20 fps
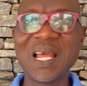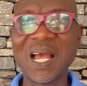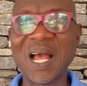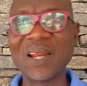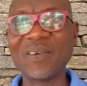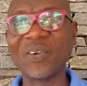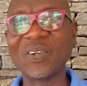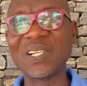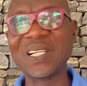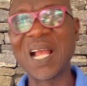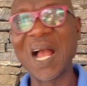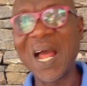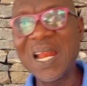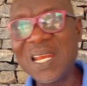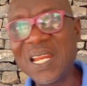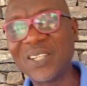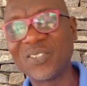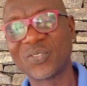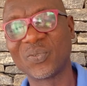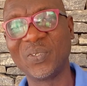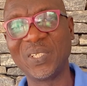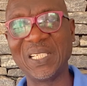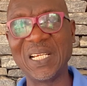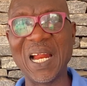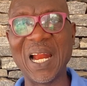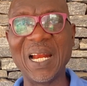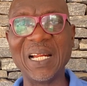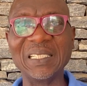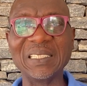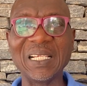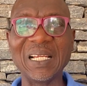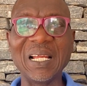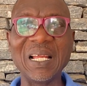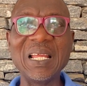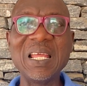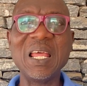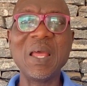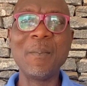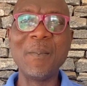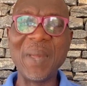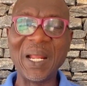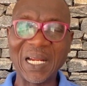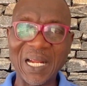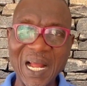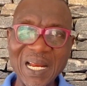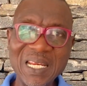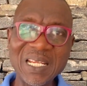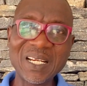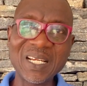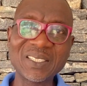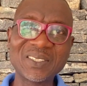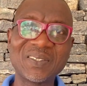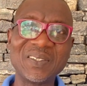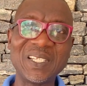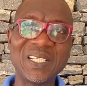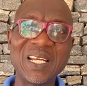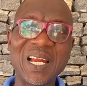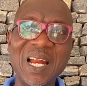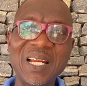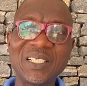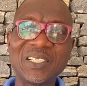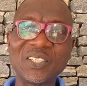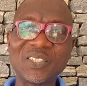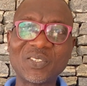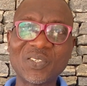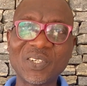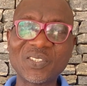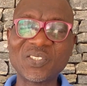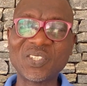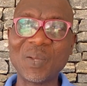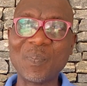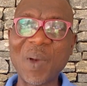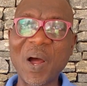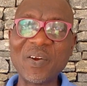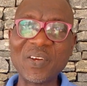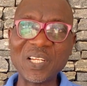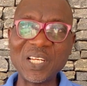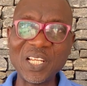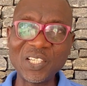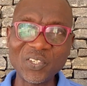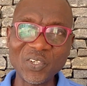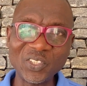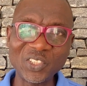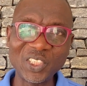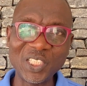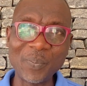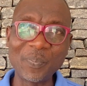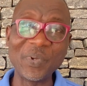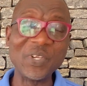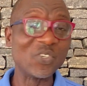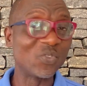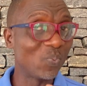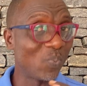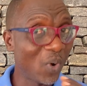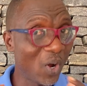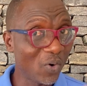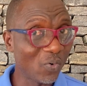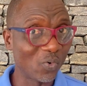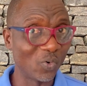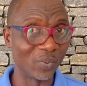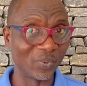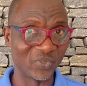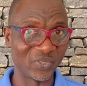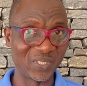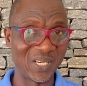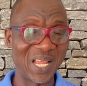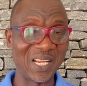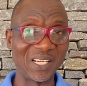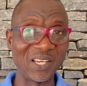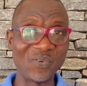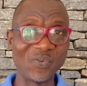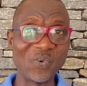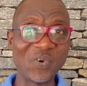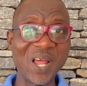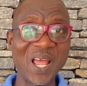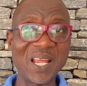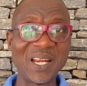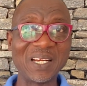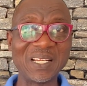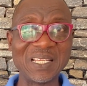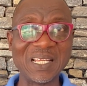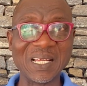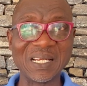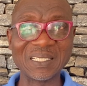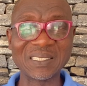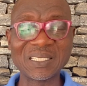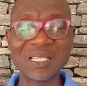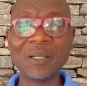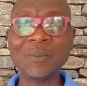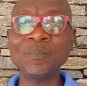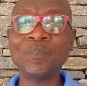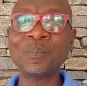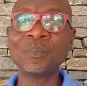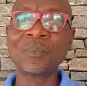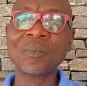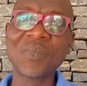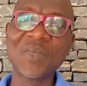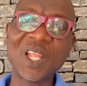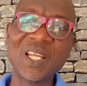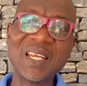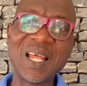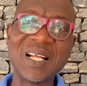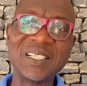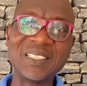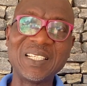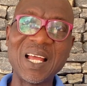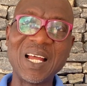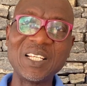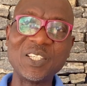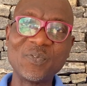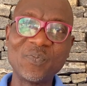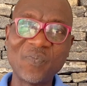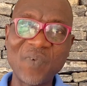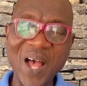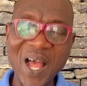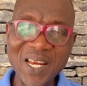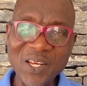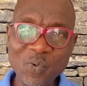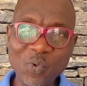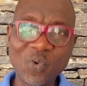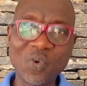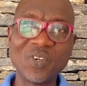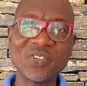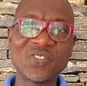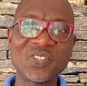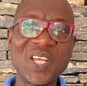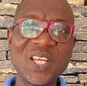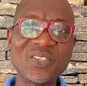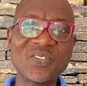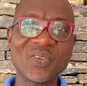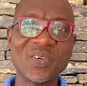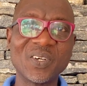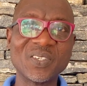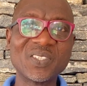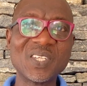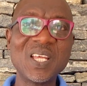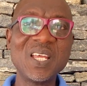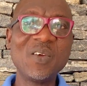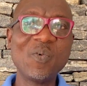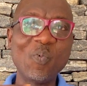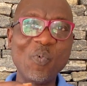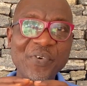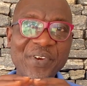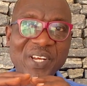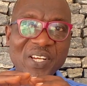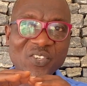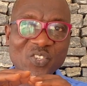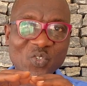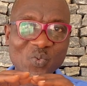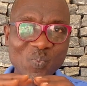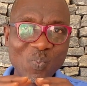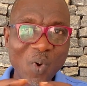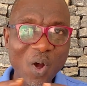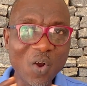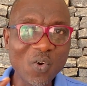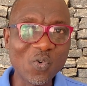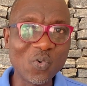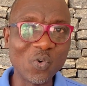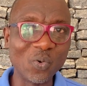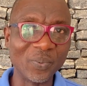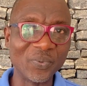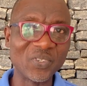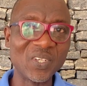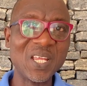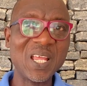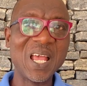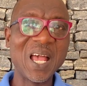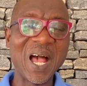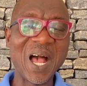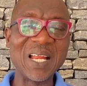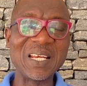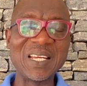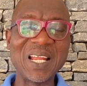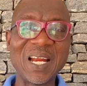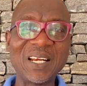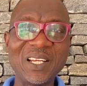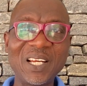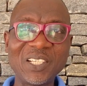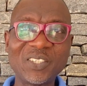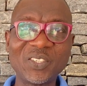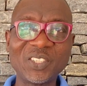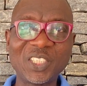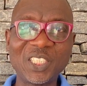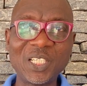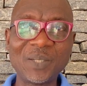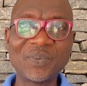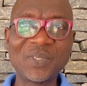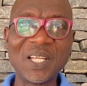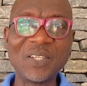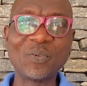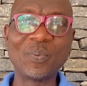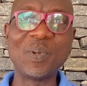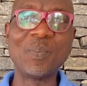and organic solidarity. Mechanical solidarity talks about relationship in small groups, like in rural areas, that there is value consensus within small groups, and their relationships tend to be